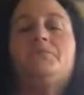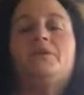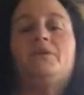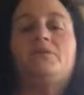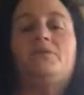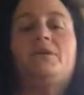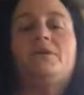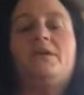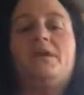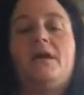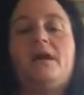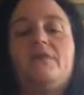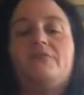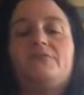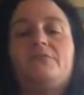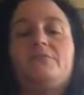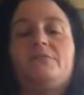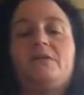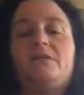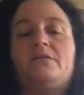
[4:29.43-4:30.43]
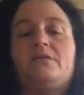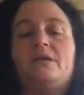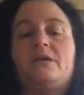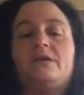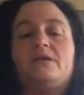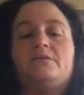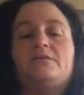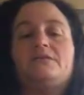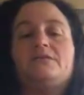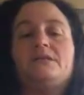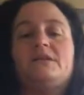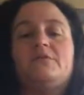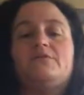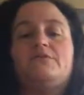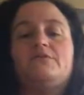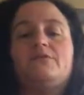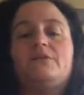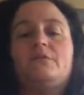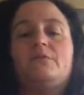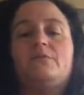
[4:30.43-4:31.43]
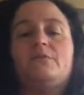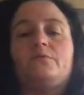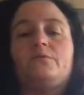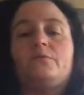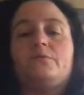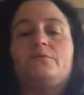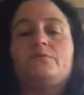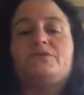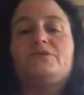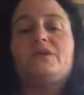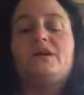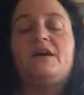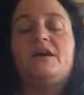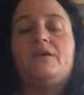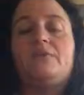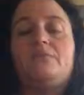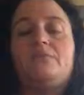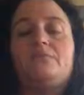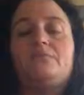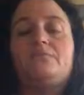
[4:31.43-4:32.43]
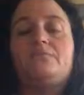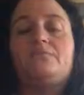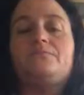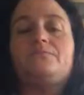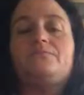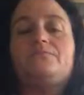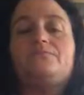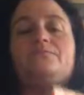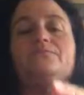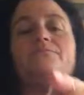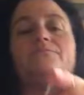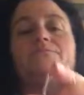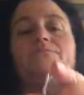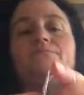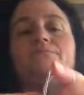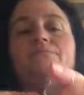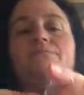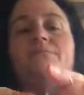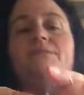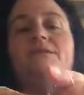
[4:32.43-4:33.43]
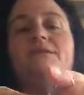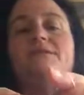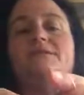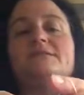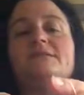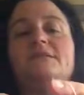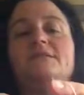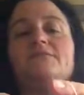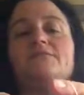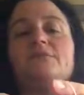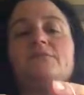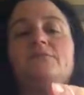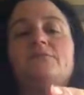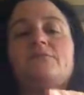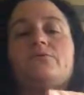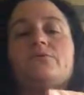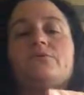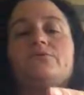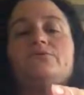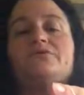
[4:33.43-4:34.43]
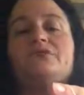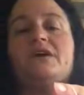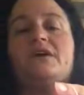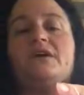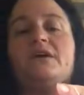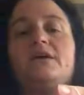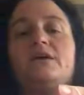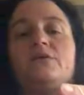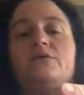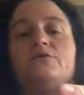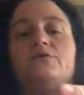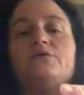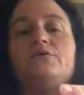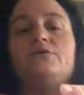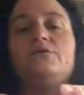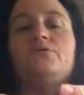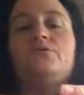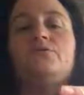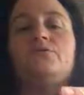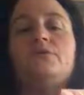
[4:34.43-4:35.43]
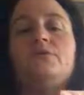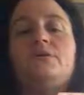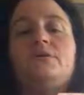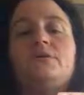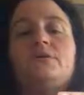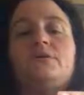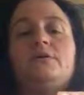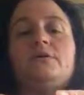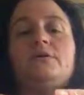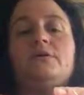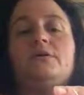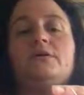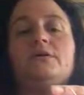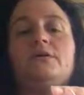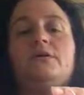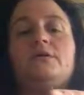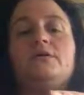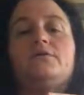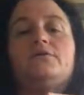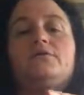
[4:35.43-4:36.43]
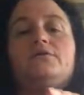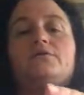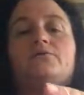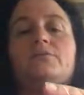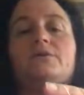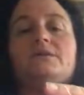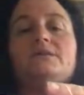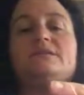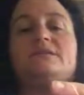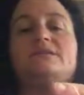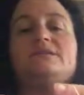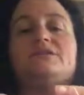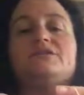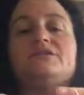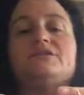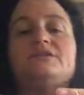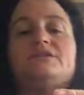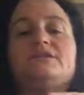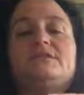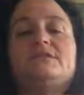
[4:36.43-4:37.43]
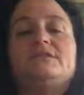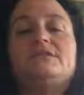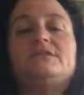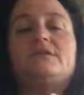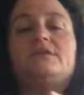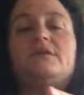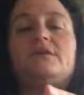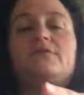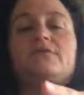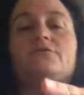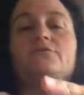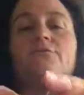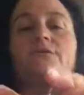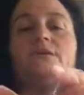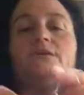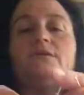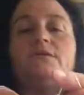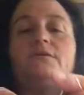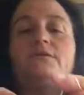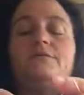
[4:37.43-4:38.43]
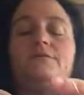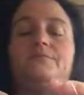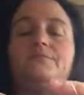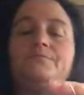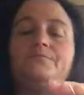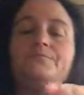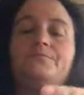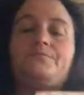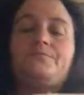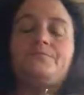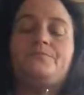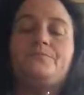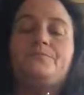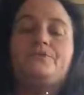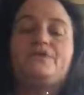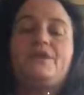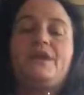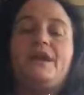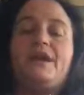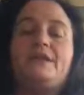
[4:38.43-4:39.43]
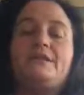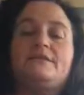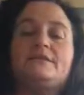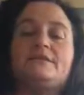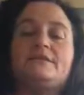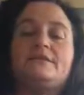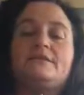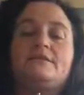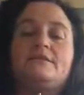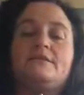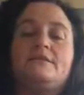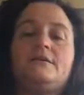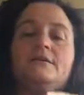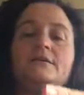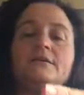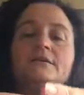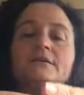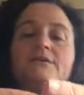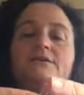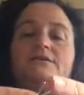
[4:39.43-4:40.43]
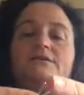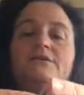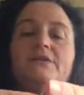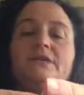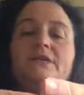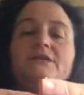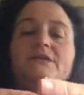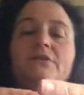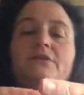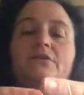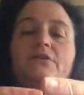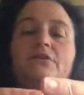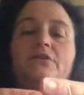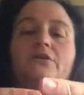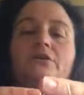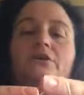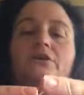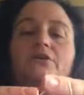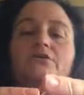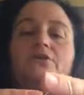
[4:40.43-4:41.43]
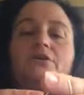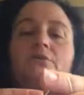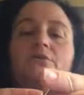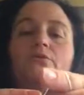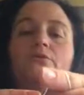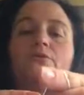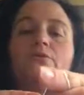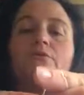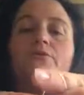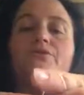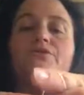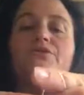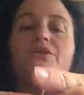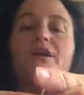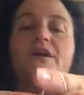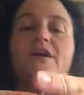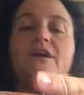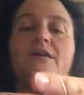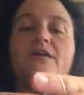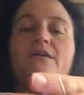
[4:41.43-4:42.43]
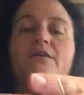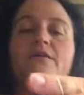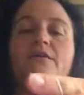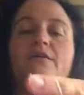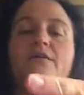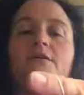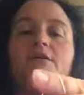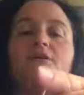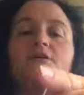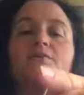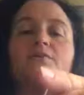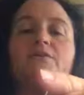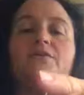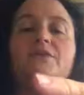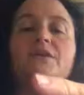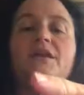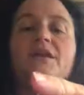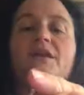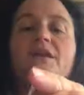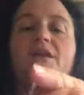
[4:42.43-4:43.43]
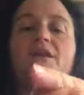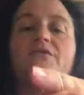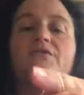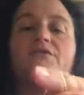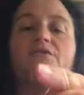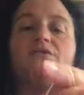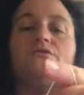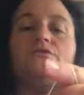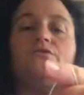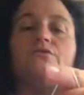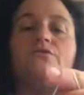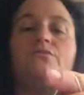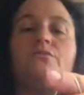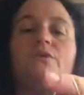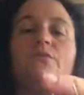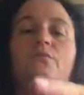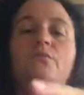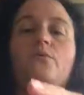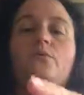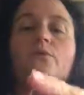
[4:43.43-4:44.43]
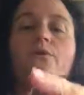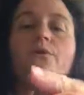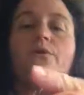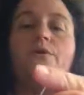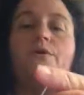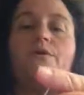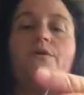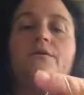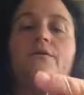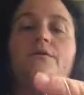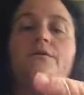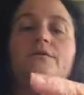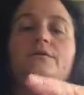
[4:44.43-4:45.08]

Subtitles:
it would have to be like it was another double crochet. Well, instead of double crocheting, you do 3 stitches or 3 chains, so that's going to look like your double crochet, but then I have to do 3 more